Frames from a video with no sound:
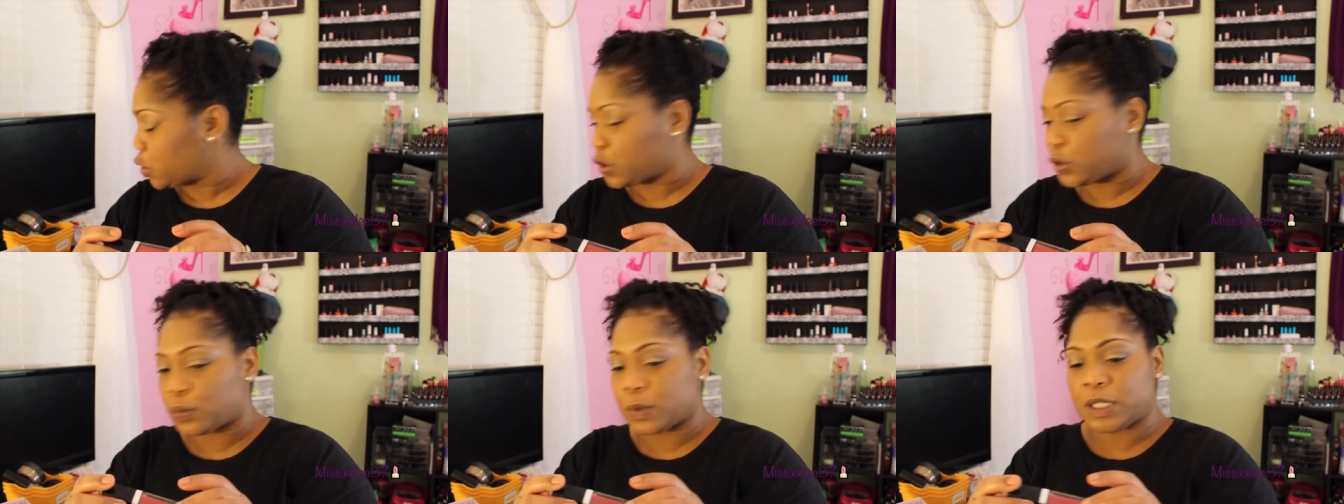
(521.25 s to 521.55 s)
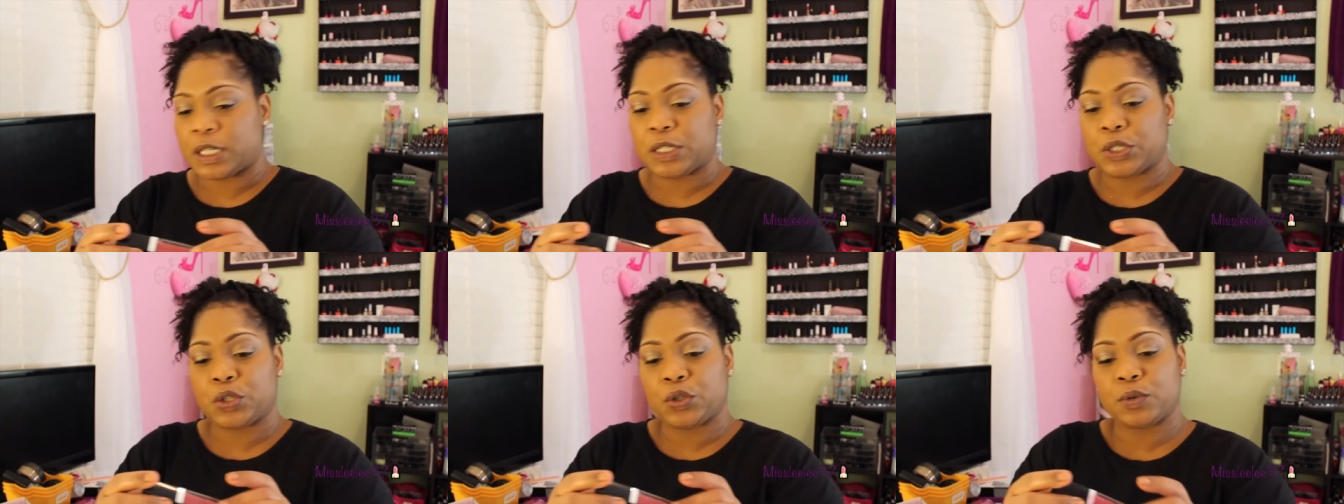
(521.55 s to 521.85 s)

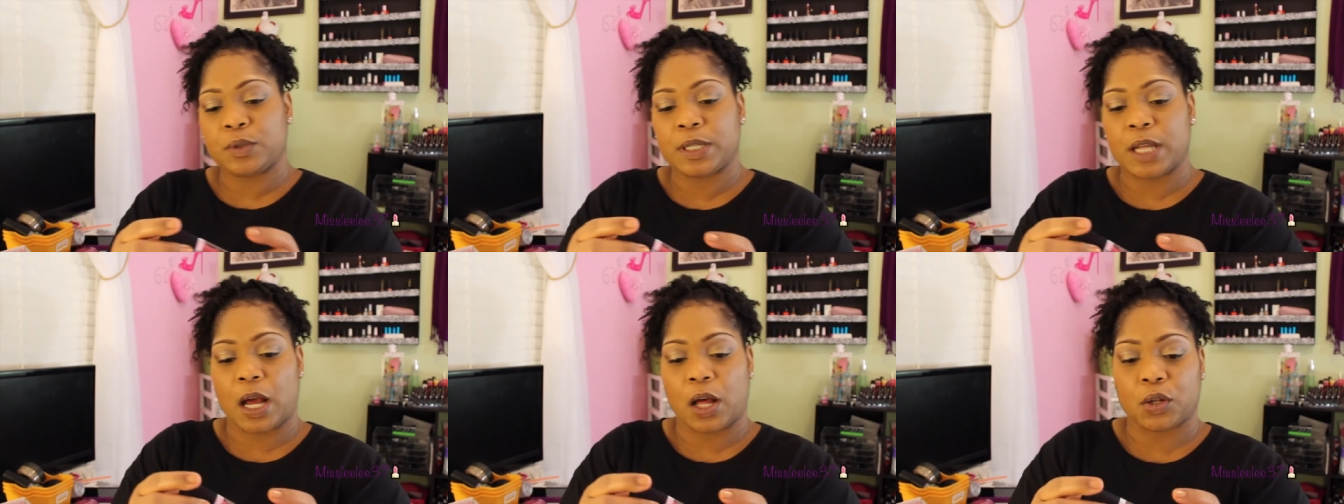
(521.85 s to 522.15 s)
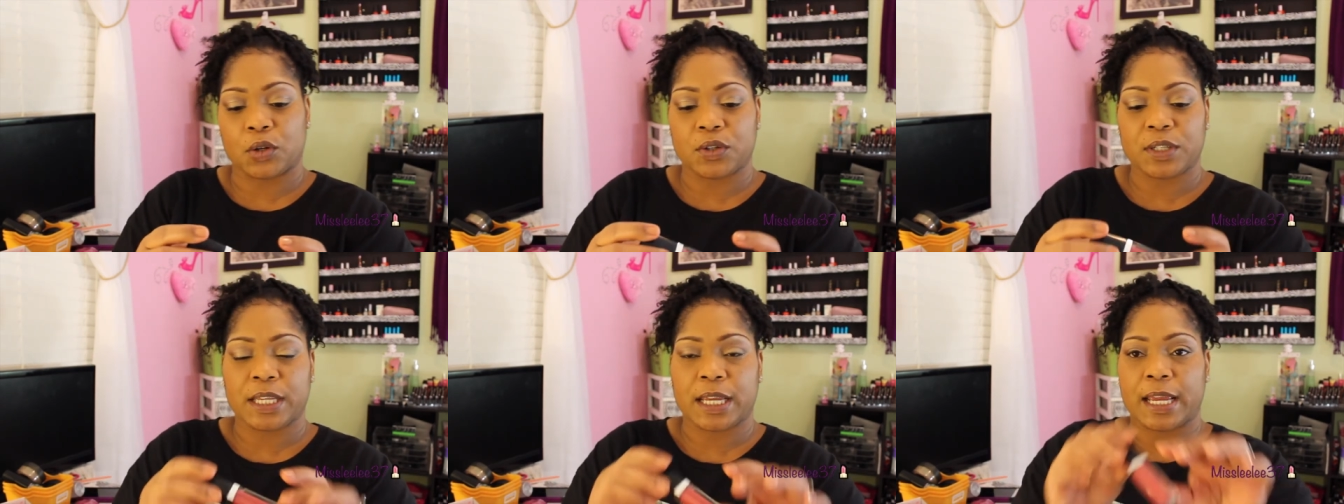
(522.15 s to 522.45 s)

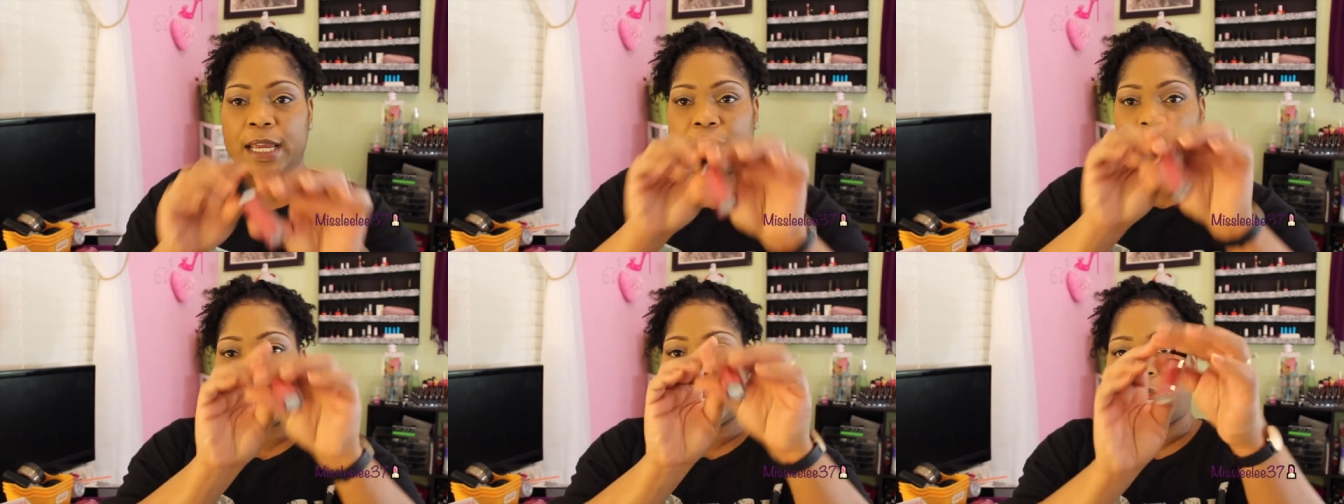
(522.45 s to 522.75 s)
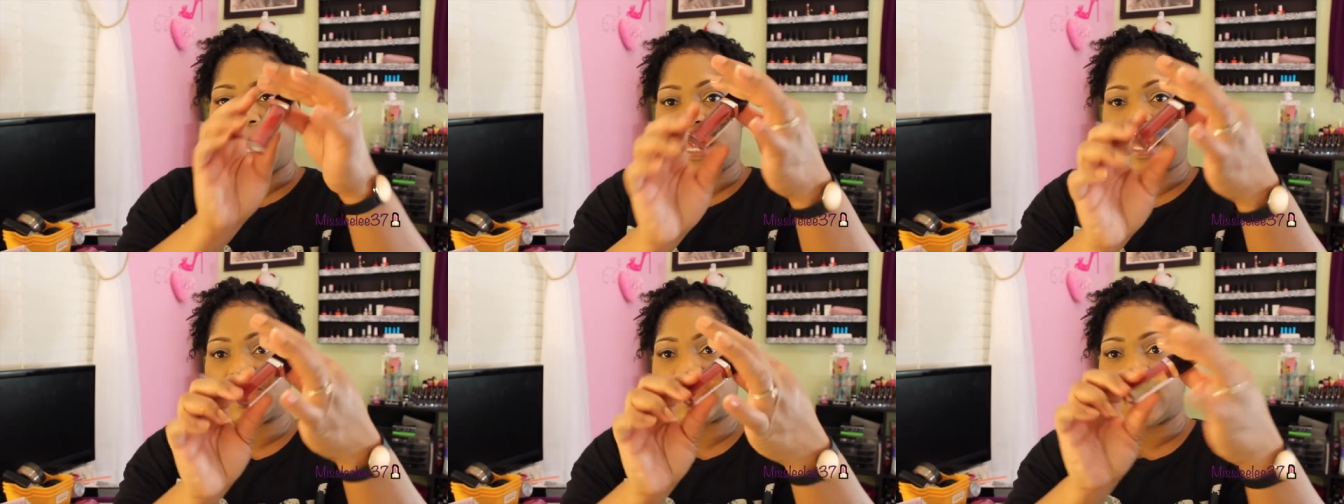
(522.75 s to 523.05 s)
$22, and it
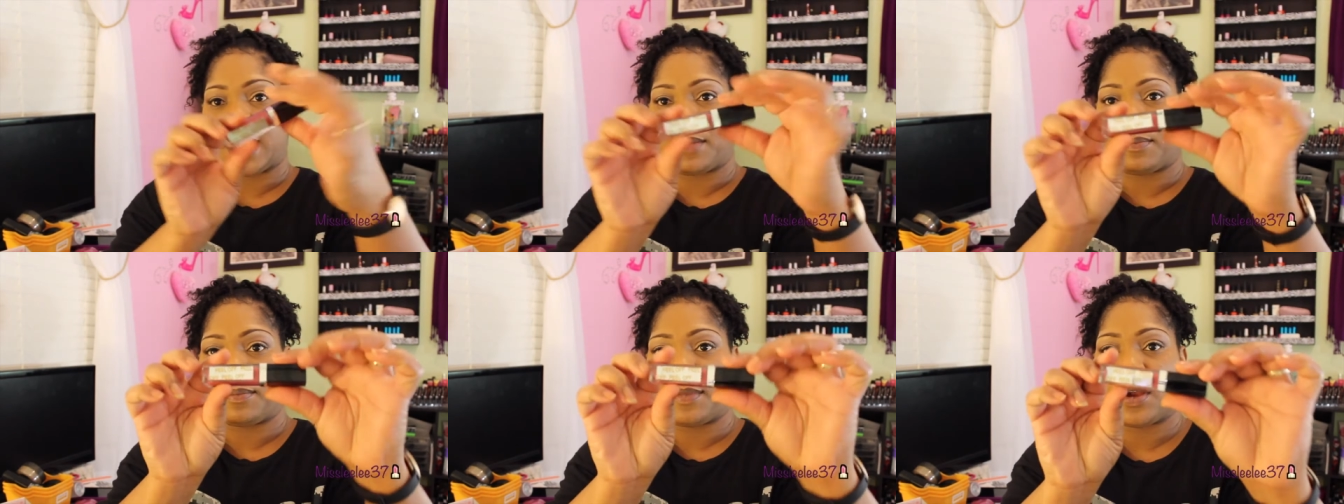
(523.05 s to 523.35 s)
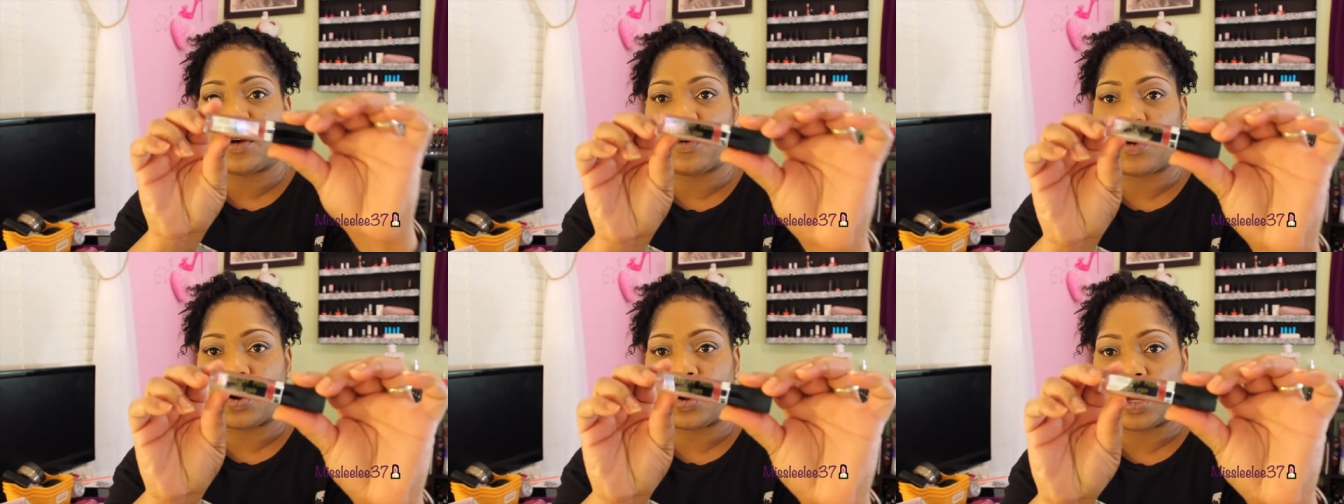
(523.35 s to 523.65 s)
has a
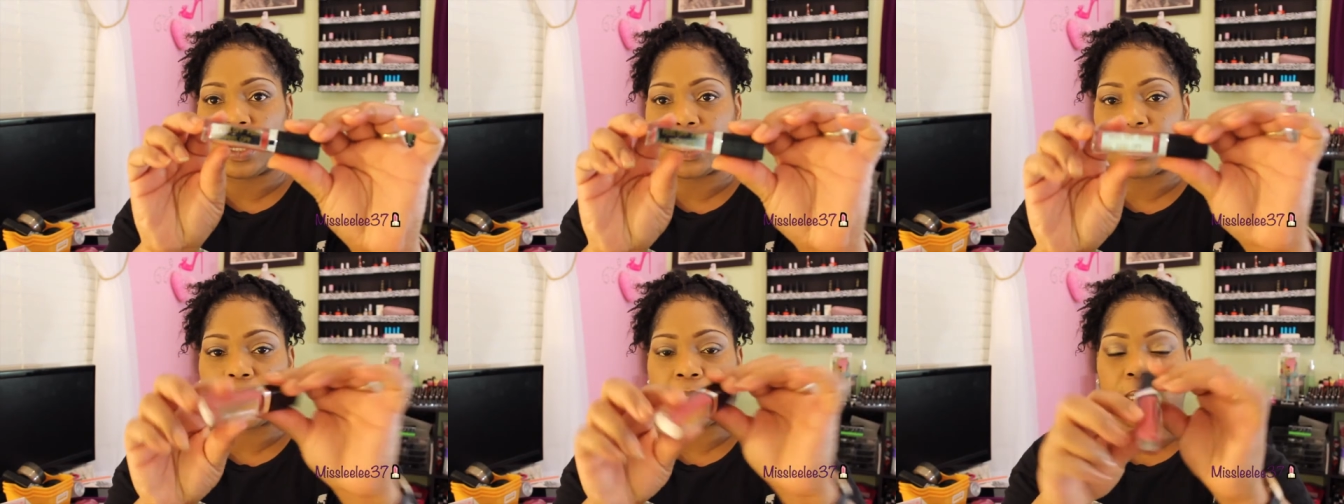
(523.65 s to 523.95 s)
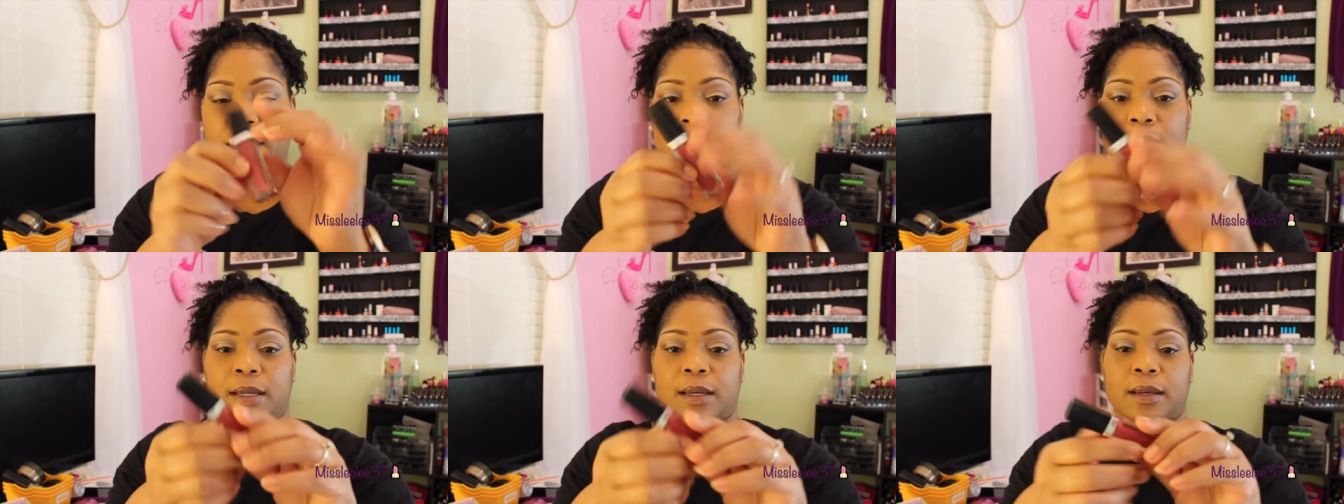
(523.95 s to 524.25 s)
mirror on
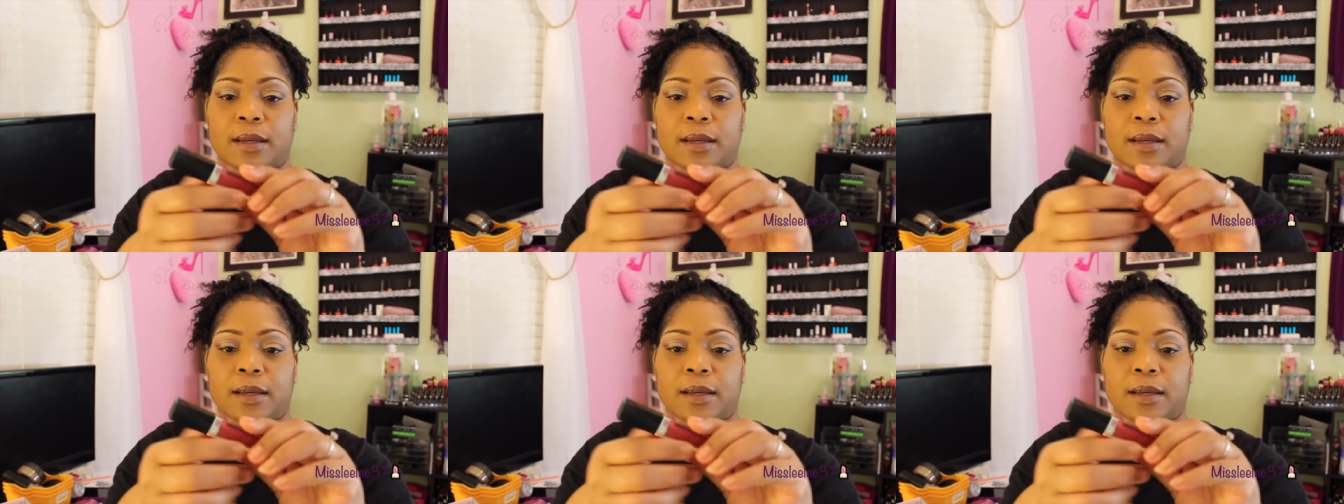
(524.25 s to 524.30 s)
it.